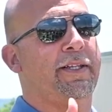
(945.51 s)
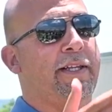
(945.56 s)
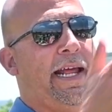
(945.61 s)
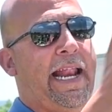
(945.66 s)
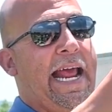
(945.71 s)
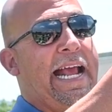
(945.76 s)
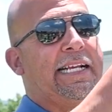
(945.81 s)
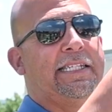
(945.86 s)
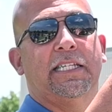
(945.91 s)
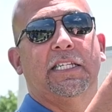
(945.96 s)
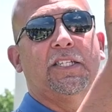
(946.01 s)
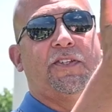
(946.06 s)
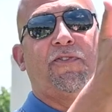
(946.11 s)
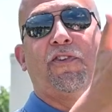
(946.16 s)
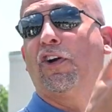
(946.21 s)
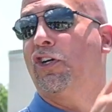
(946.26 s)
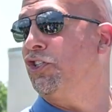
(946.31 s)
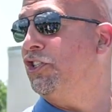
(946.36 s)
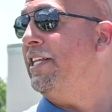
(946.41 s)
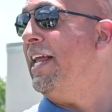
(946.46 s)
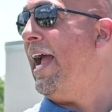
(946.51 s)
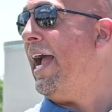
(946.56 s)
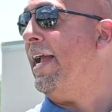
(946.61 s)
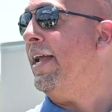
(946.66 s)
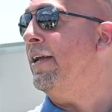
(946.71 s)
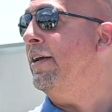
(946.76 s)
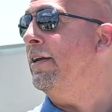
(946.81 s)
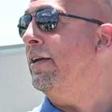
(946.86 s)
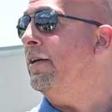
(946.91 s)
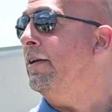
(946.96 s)
you, today's his first day.
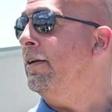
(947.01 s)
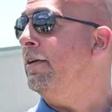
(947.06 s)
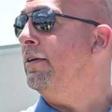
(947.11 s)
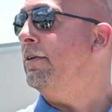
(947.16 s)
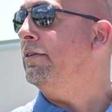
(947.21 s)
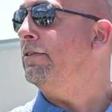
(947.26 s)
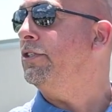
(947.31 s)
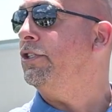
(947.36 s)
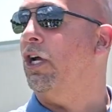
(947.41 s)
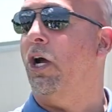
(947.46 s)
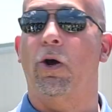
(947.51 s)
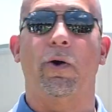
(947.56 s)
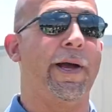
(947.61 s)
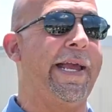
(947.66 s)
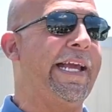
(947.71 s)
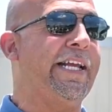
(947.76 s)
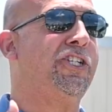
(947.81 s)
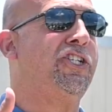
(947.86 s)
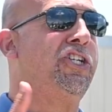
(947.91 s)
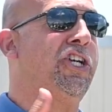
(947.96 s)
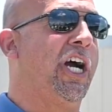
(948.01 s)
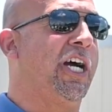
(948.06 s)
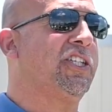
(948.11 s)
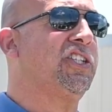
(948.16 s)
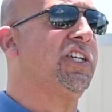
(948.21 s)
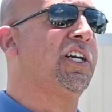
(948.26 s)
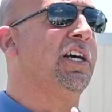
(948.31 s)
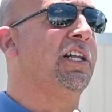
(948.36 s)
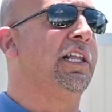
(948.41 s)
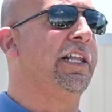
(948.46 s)
So he
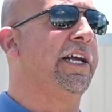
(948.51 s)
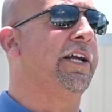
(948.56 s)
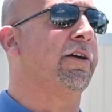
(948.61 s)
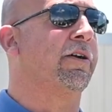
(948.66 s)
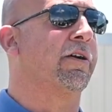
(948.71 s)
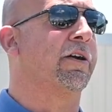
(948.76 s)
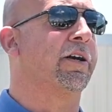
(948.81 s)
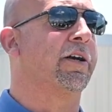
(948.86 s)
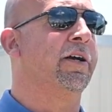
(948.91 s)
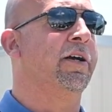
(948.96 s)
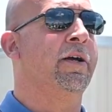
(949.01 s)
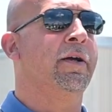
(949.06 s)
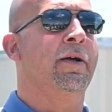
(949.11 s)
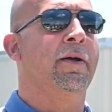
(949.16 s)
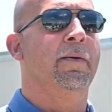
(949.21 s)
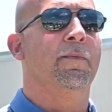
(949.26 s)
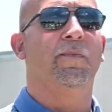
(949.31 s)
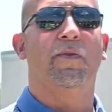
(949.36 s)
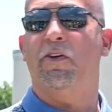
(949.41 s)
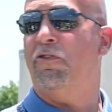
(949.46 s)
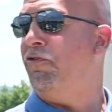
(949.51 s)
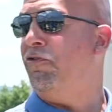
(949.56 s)
just cleared the